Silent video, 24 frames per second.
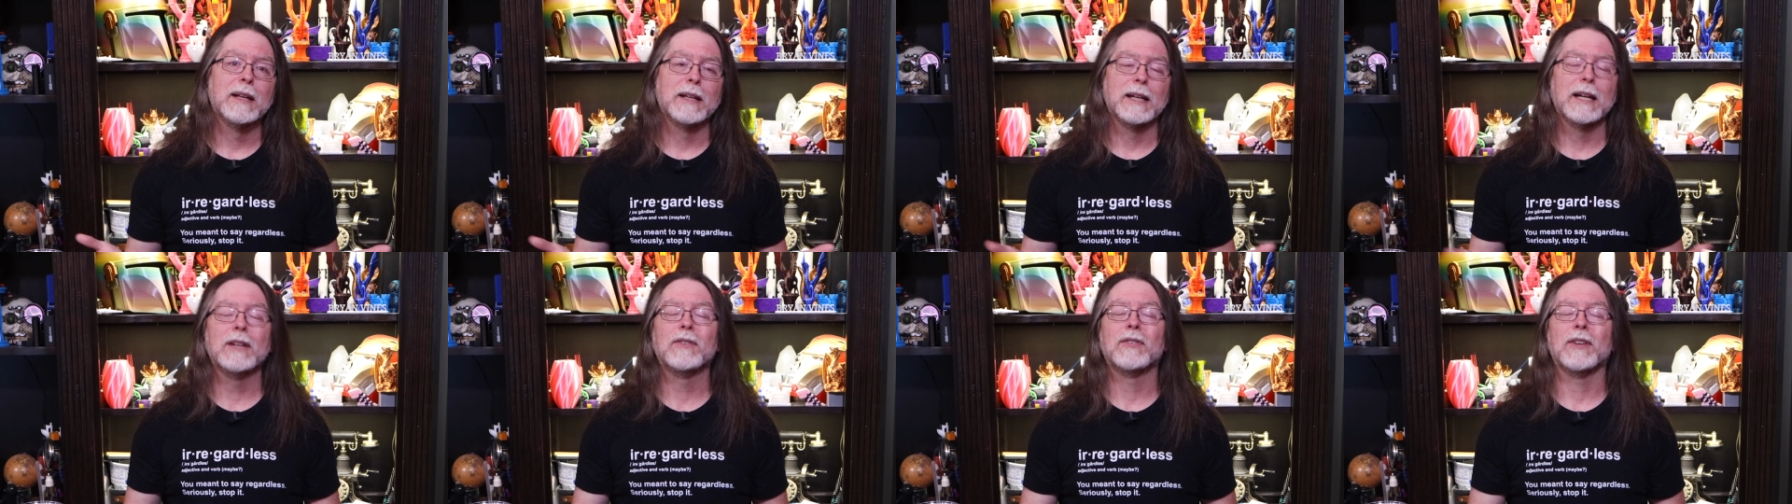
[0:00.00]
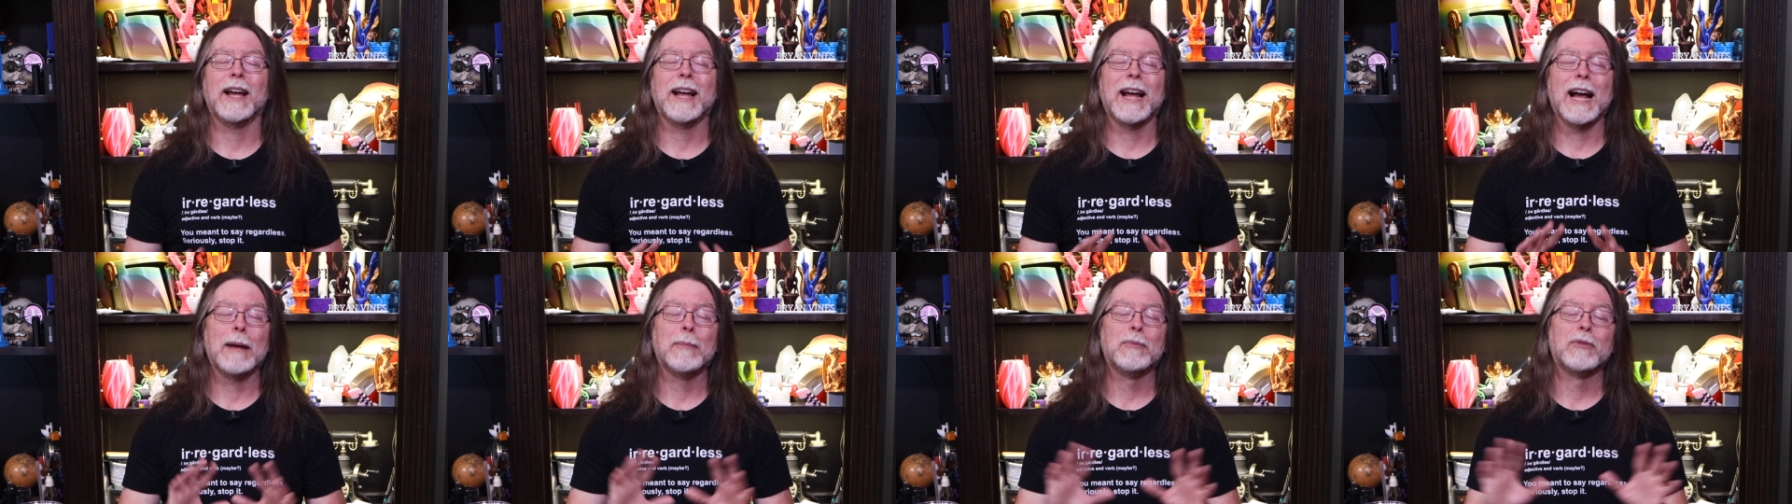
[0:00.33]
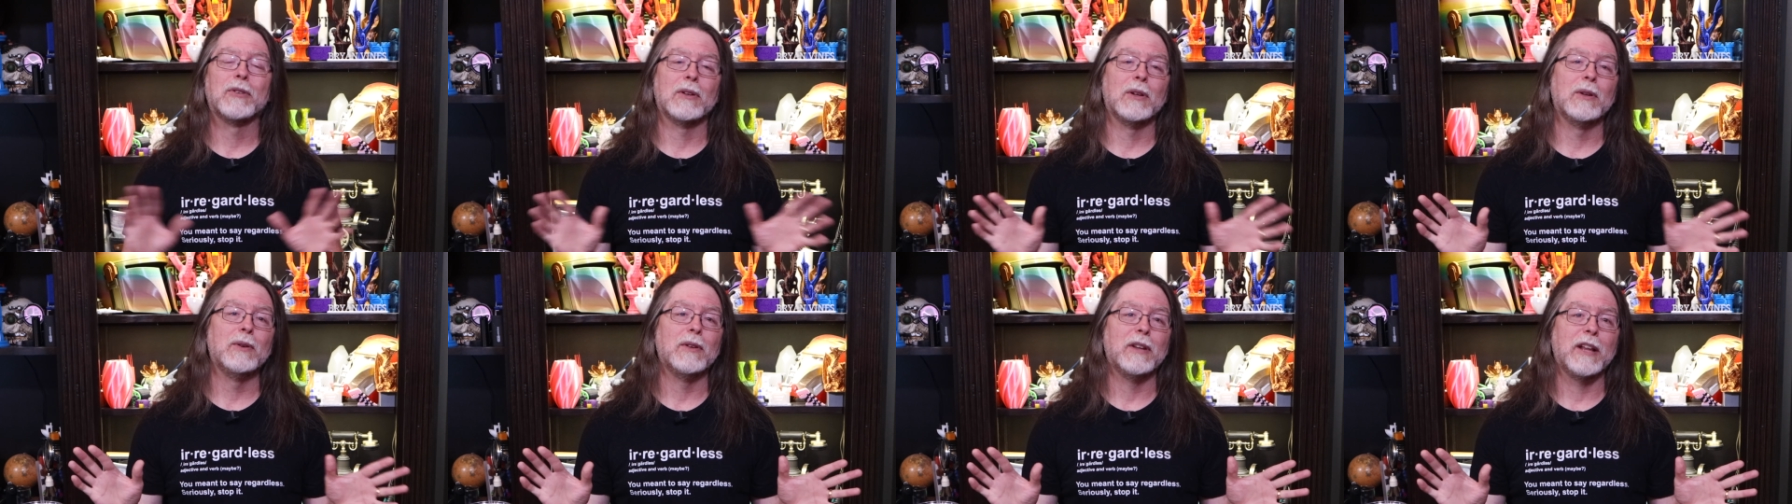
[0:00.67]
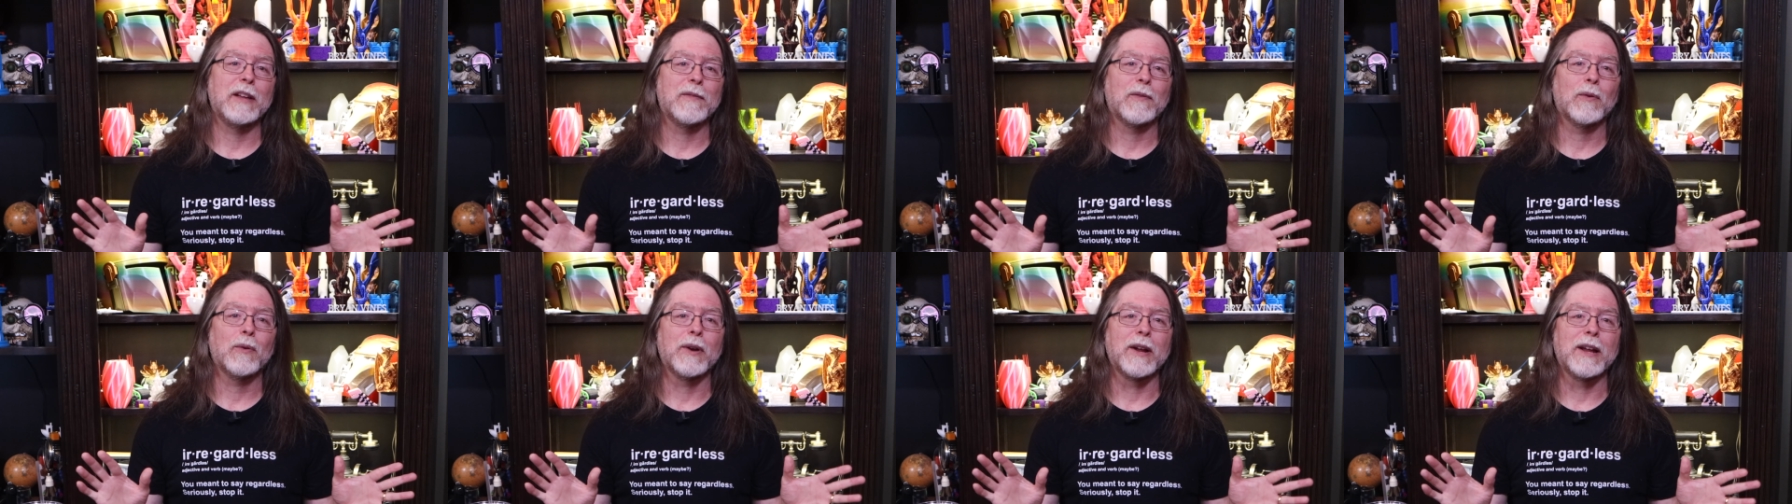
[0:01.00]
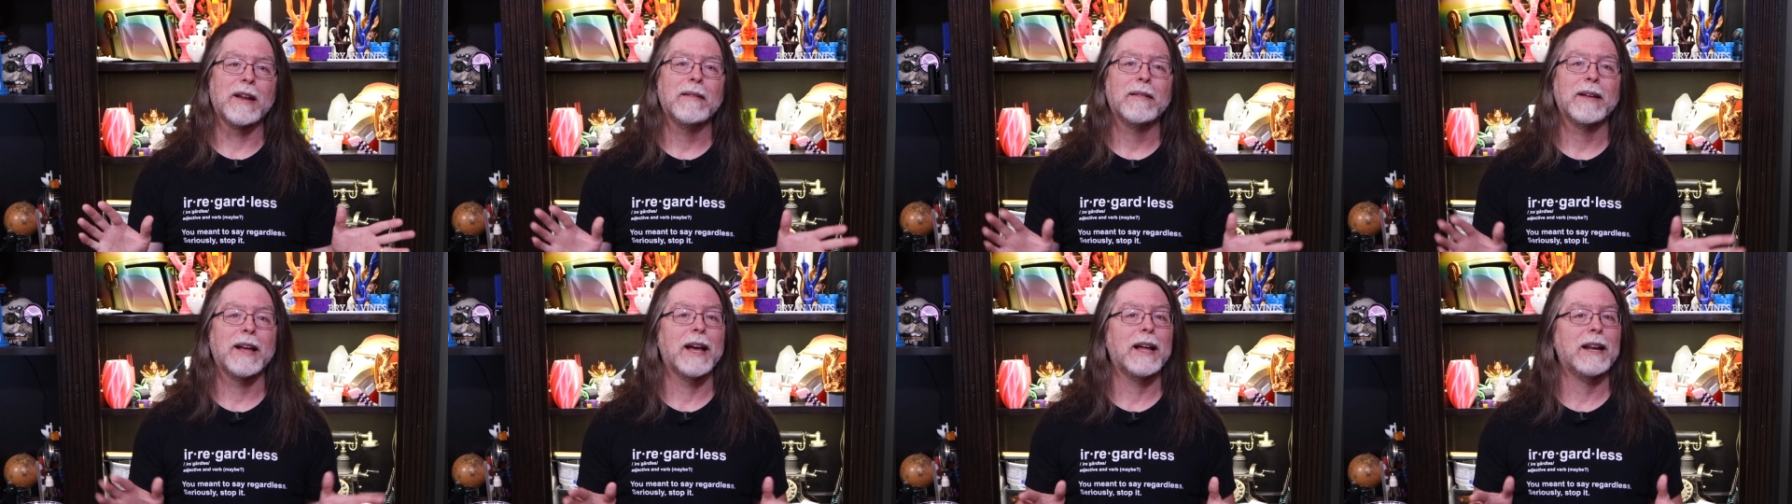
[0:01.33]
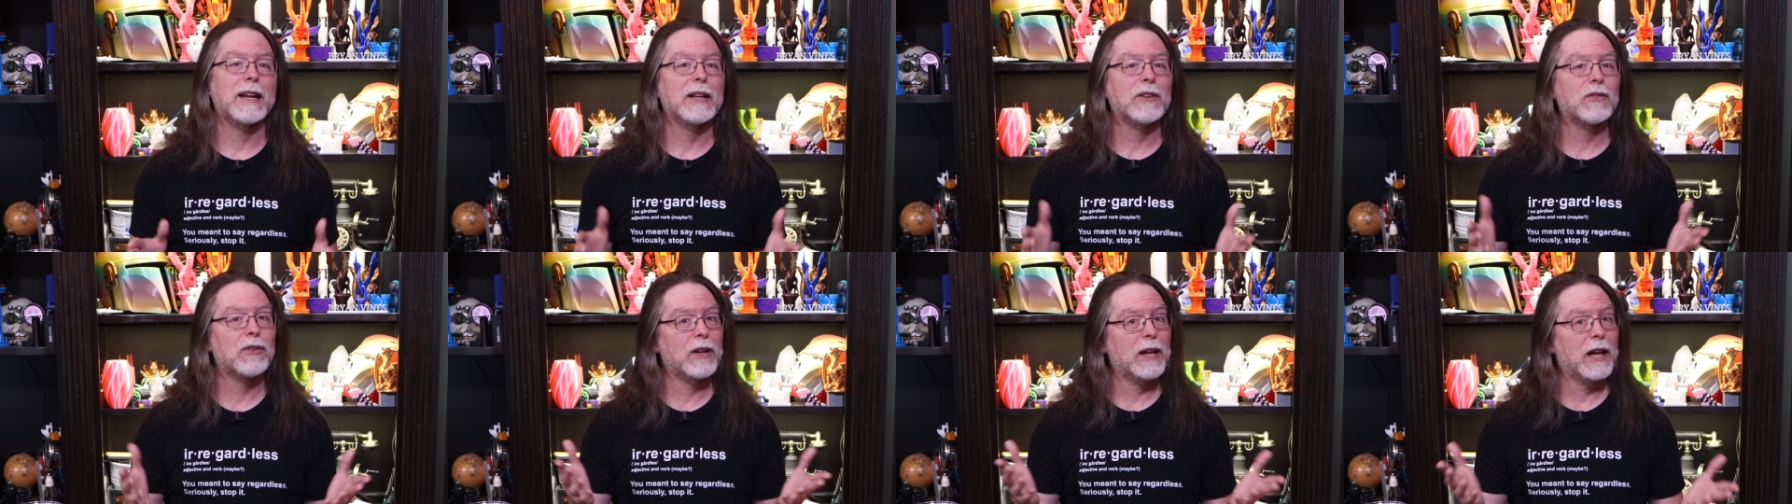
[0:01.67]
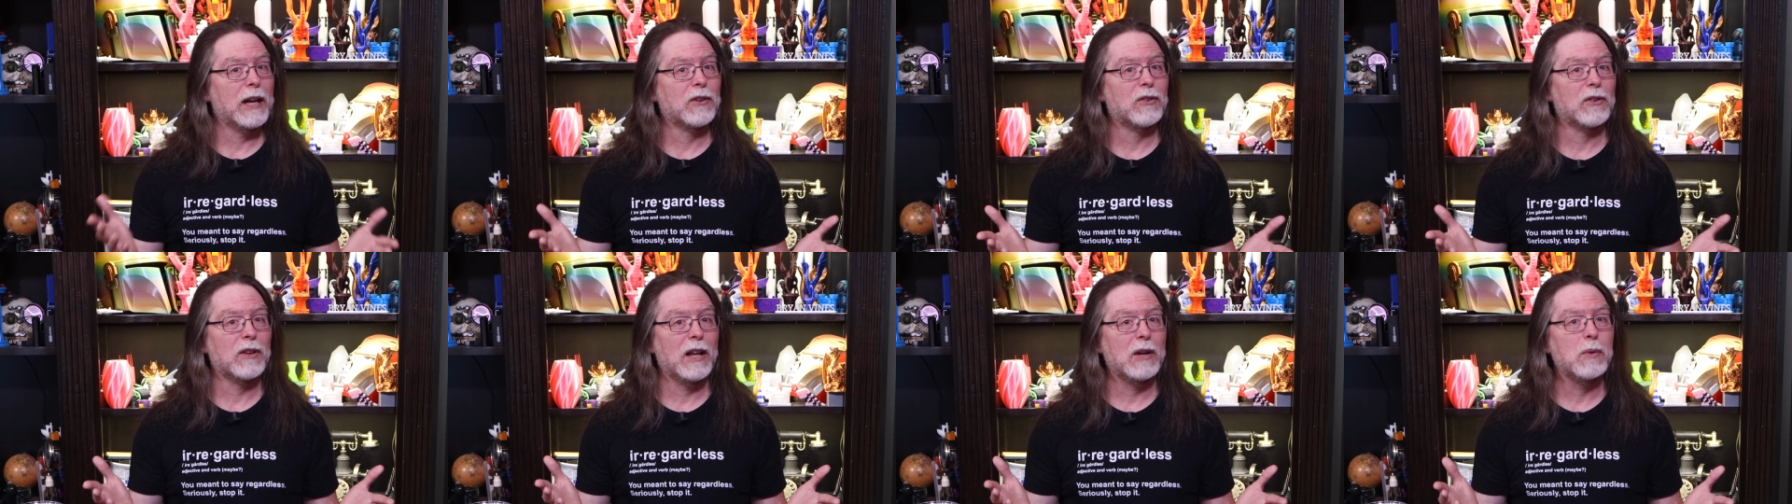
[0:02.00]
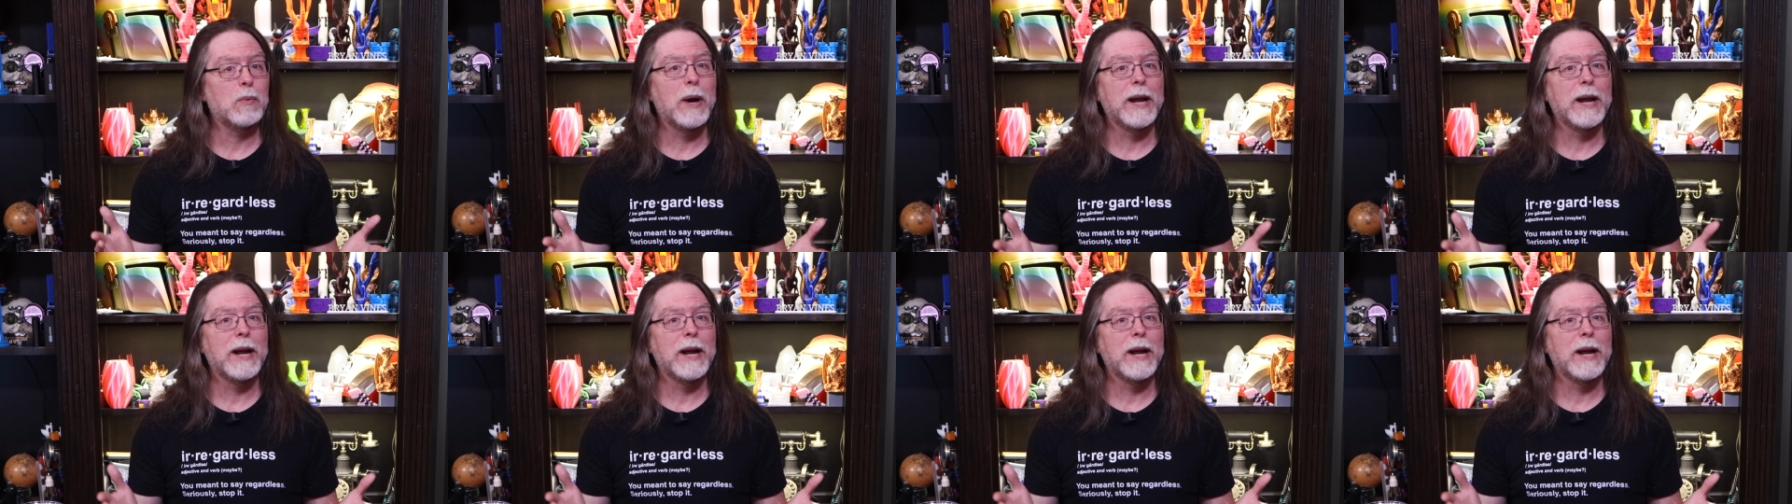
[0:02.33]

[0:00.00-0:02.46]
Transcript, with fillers: It's absolutely free, and it's an excellent